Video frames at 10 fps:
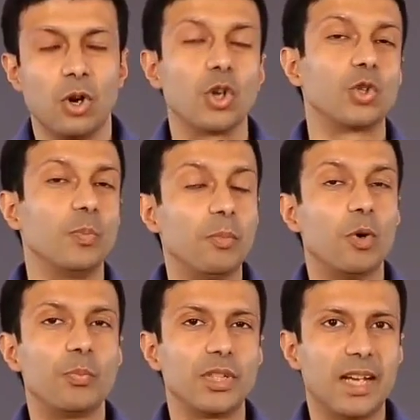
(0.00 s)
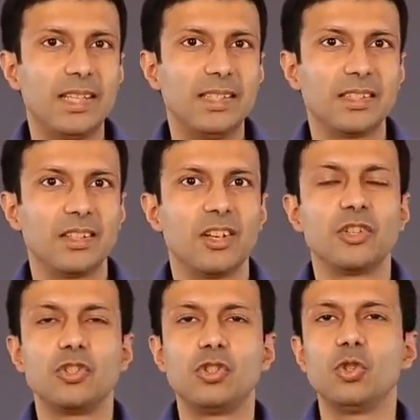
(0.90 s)
Or to be more precise,
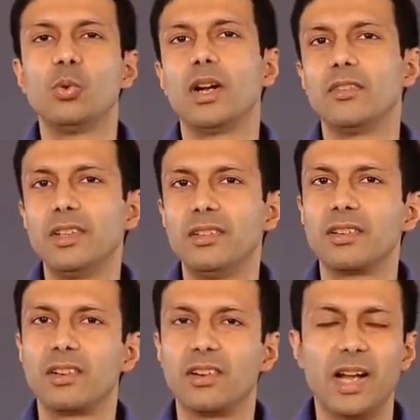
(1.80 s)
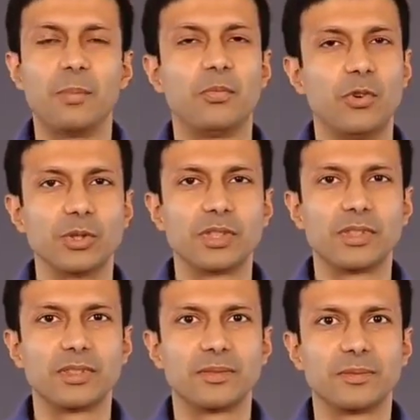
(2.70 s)
200 gram
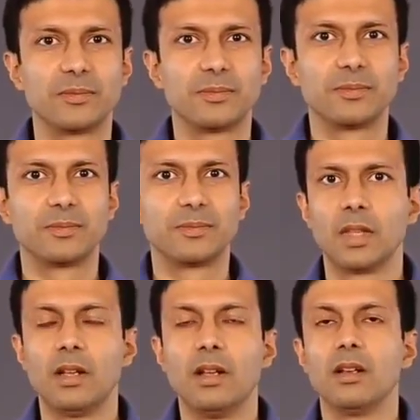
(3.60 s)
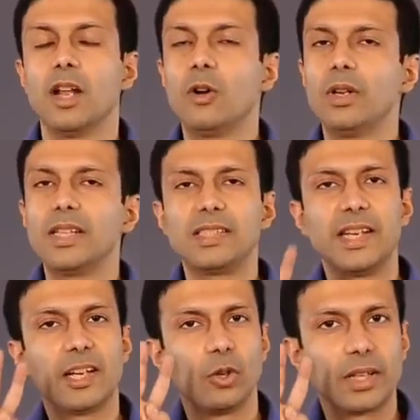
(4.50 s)
force. Now let's
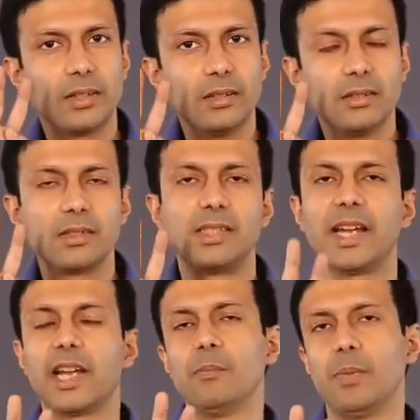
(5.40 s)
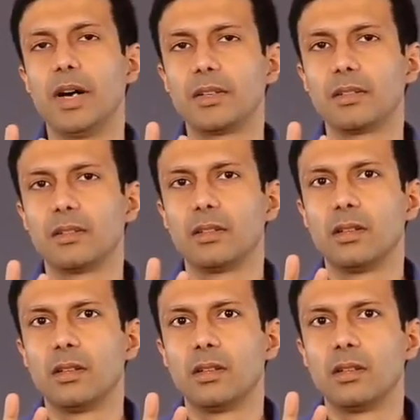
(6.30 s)
take a look at the second part,
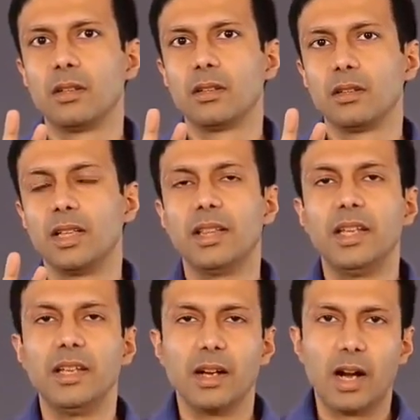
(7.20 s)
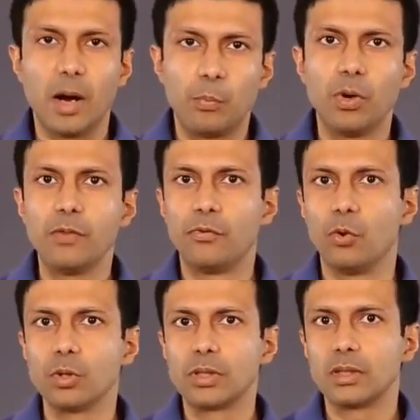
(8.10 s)
that the upward
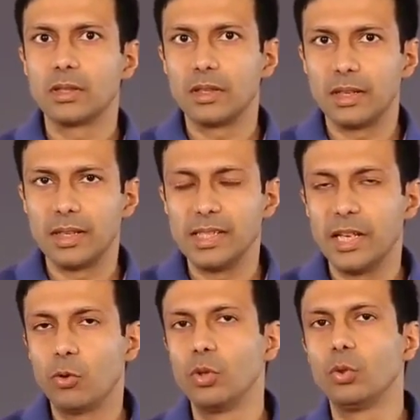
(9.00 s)
force is equal